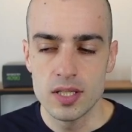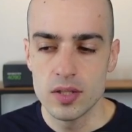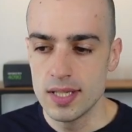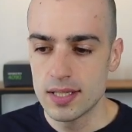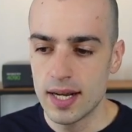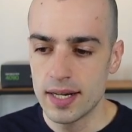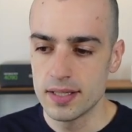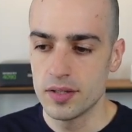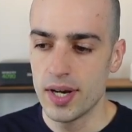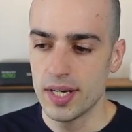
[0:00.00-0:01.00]
So this card
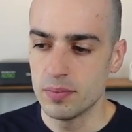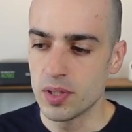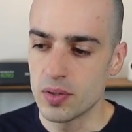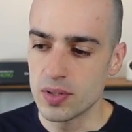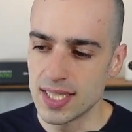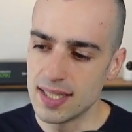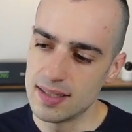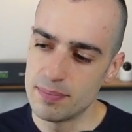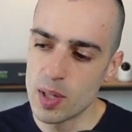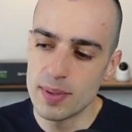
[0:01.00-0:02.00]
is great because
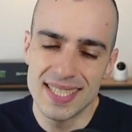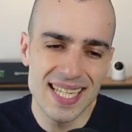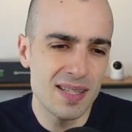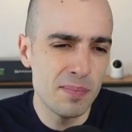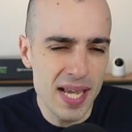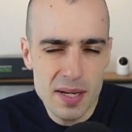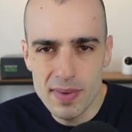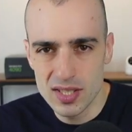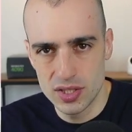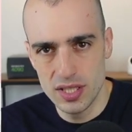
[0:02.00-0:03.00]
probably doesn't make
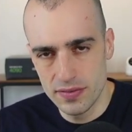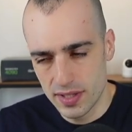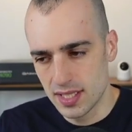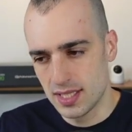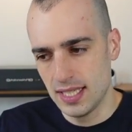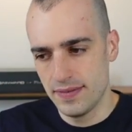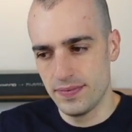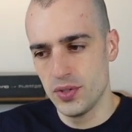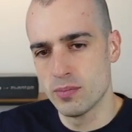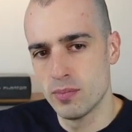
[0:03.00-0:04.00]
much difference
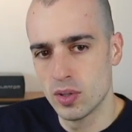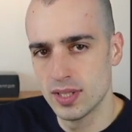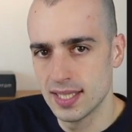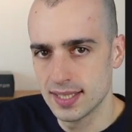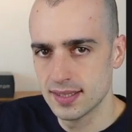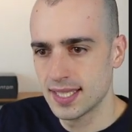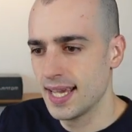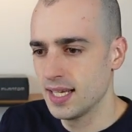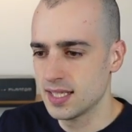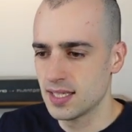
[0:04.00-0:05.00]
if your model
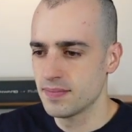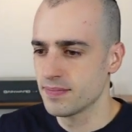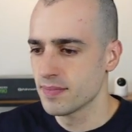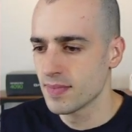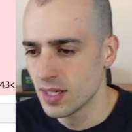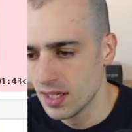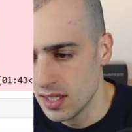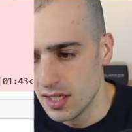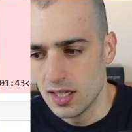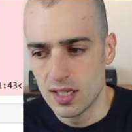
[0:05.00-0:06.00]
takes
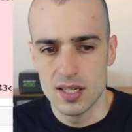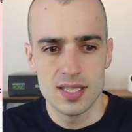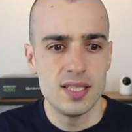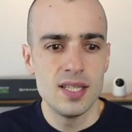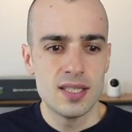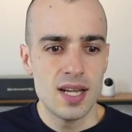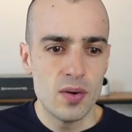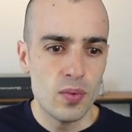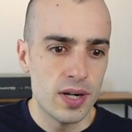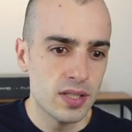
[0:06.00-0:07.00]
6
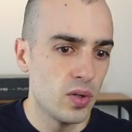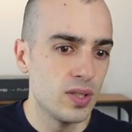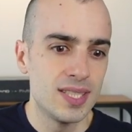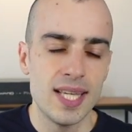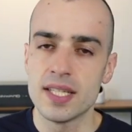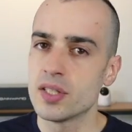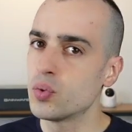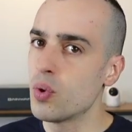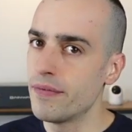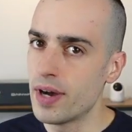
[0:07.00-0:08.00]
hours or it takes
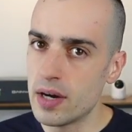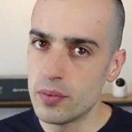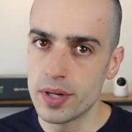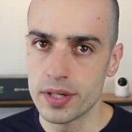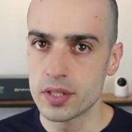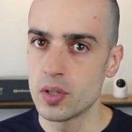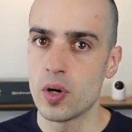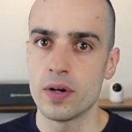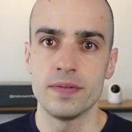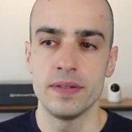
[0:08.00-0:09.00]
12 hours
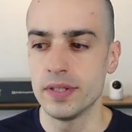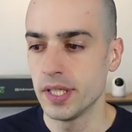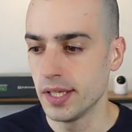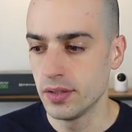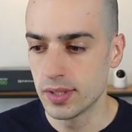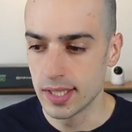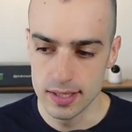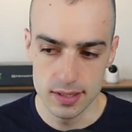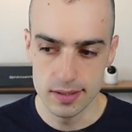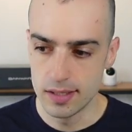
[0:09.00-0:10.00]
or 15. You
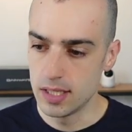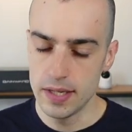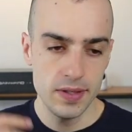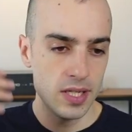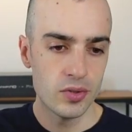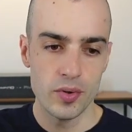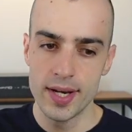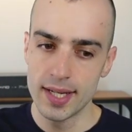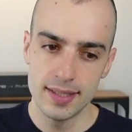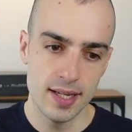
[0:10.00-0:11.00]
can leave this
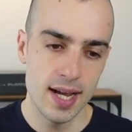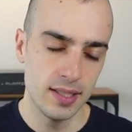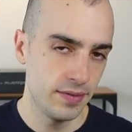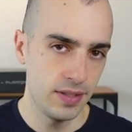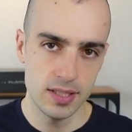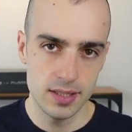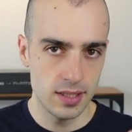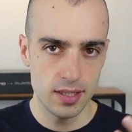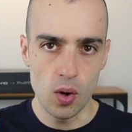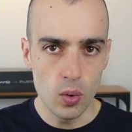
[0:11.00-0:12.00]
training at the night if it's
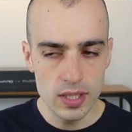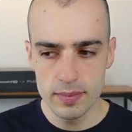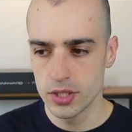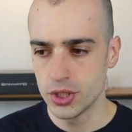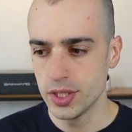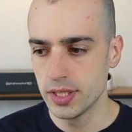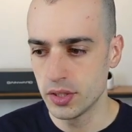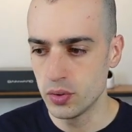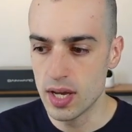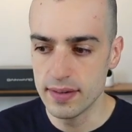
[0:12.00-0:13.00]
the only machine
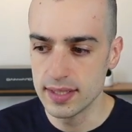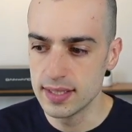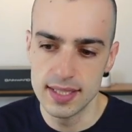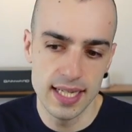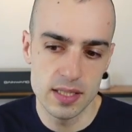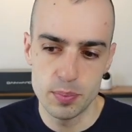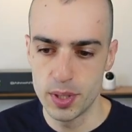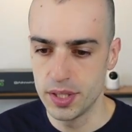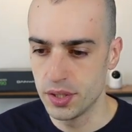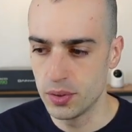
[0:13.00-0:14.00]
that you have, and that's
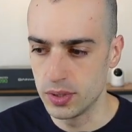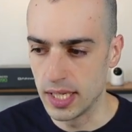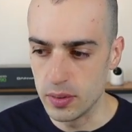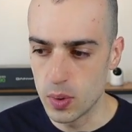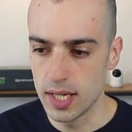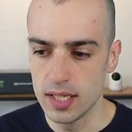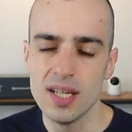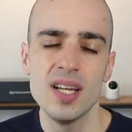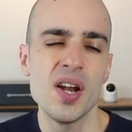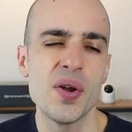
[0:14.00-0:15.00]
pretty good. Anyway,
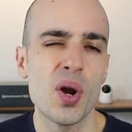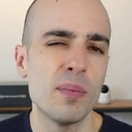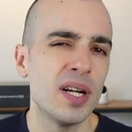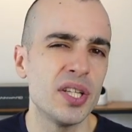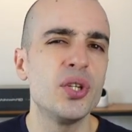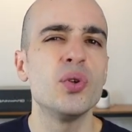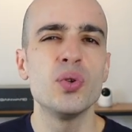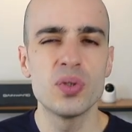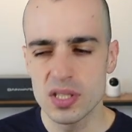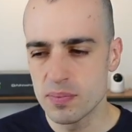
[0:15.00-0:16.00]
normally you
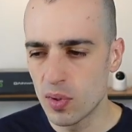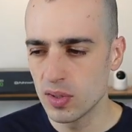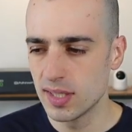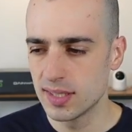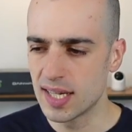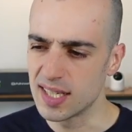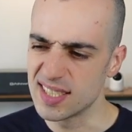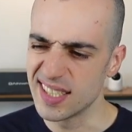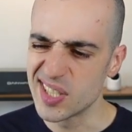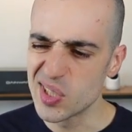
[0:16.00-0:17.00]
use smaller data
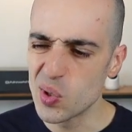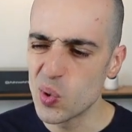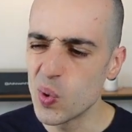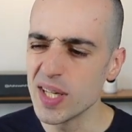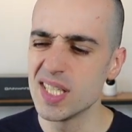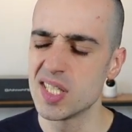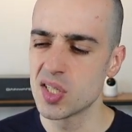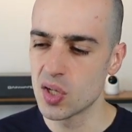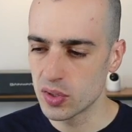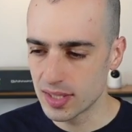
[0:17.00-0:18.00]
sets, so it's
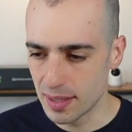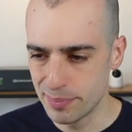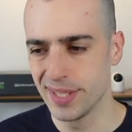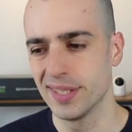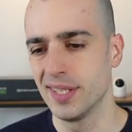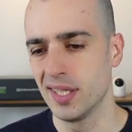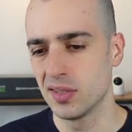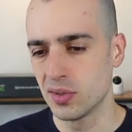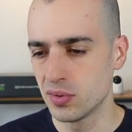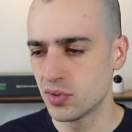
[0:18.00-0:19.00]
not a big deal
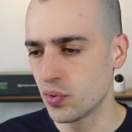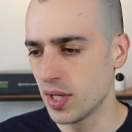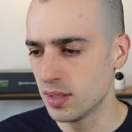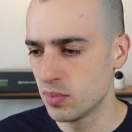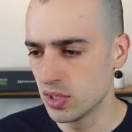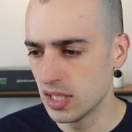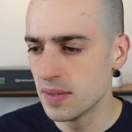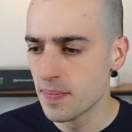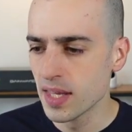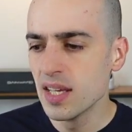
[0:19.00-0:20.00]
to train the model
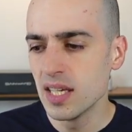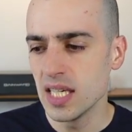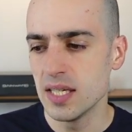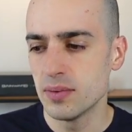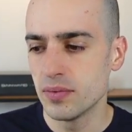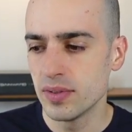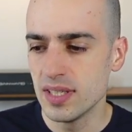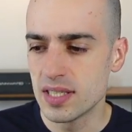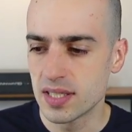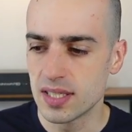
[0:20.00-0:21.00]
even with
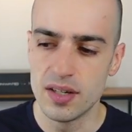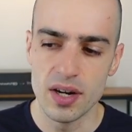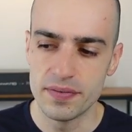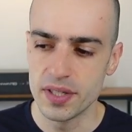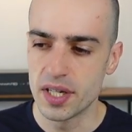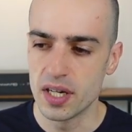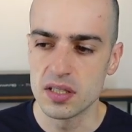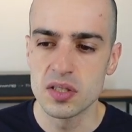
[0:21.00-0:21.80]
this graphic card.